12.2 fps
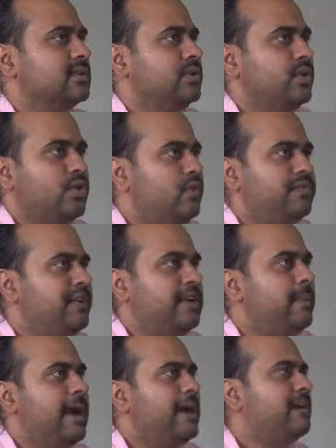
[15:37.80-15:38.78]
You don't
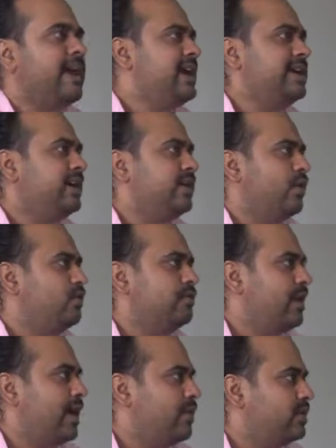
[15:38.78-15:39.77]
feel bad writing
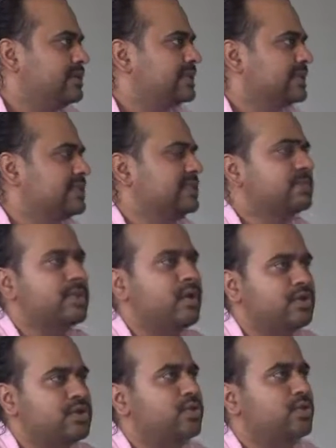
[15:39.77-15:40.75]
down, I want success,
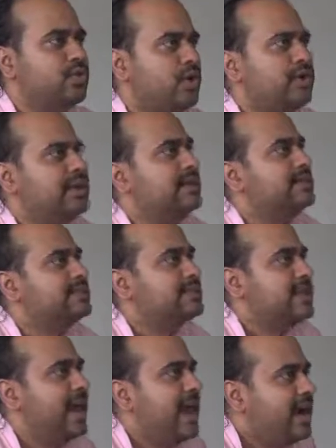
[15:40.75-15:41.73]
because you do not
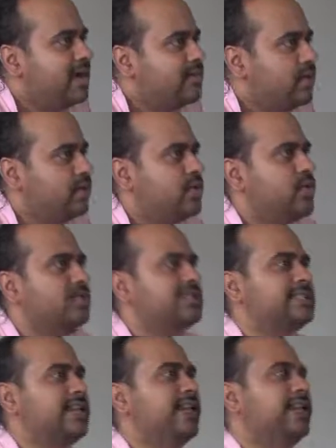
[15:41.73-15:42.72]
understand what you are
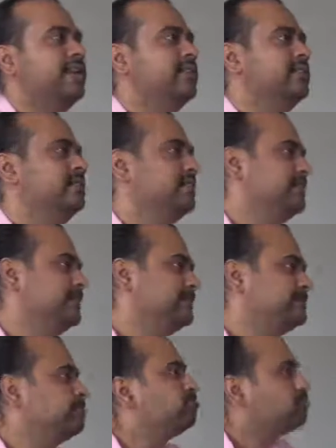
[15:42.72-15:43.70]
saying.
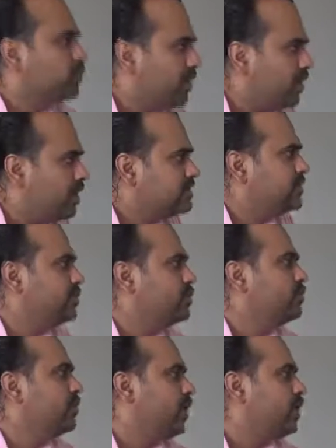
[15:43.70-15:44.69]
Because you
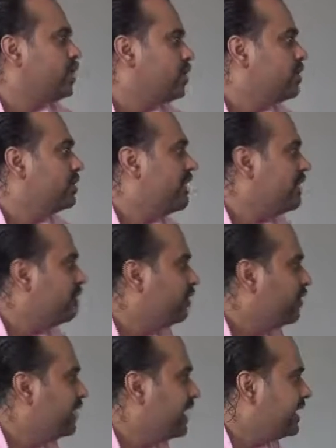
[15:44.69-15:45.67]
do not look
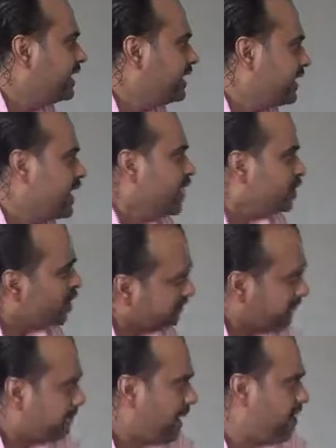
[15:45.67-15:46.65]
carefully at it. You
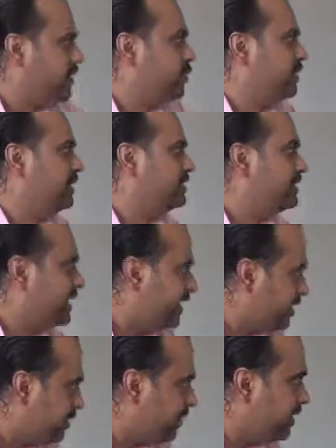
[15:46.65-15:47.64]
have the power to
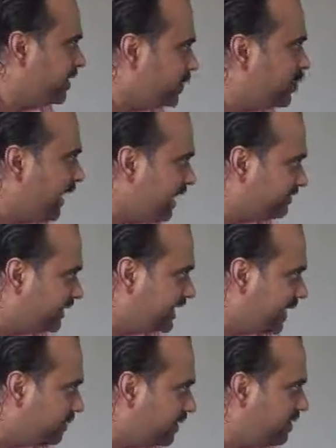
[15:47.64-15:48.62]
understand. Remember, you have the
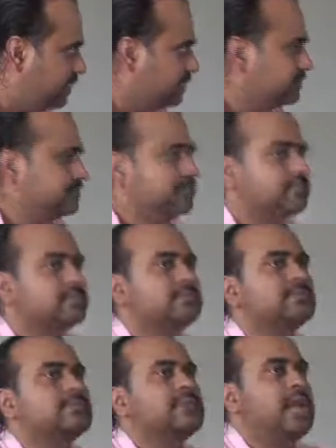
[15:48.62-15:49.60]
diamond.
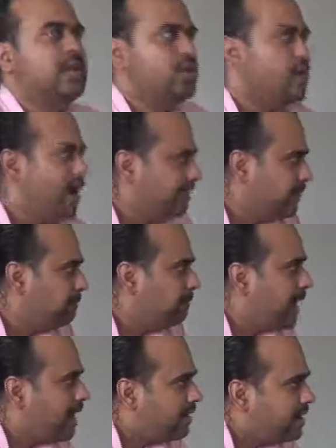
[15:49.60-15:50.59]
You have the
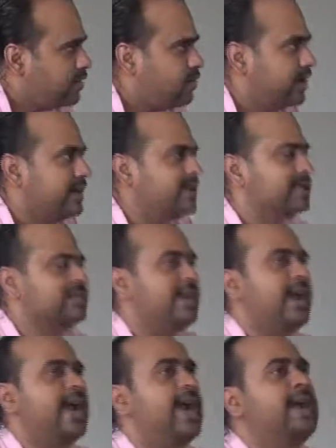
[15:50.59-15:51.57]
power to
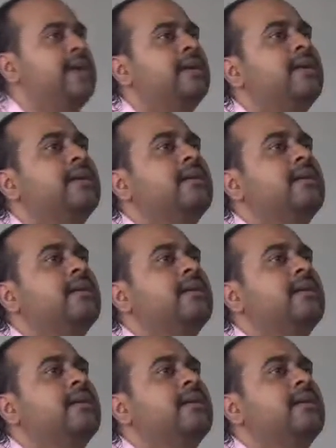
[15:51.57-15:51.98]
understand,